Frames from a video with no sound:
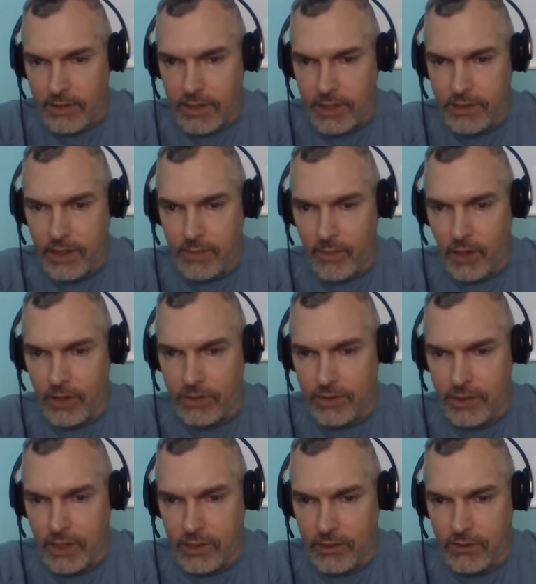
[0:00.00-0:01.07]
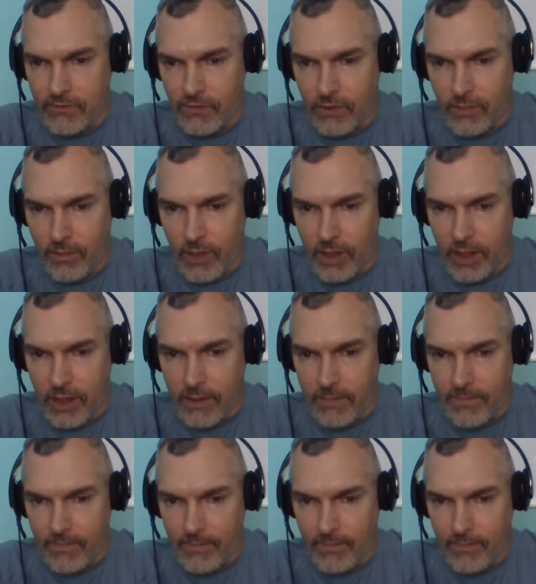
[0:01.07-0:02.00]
T J Mars does for money.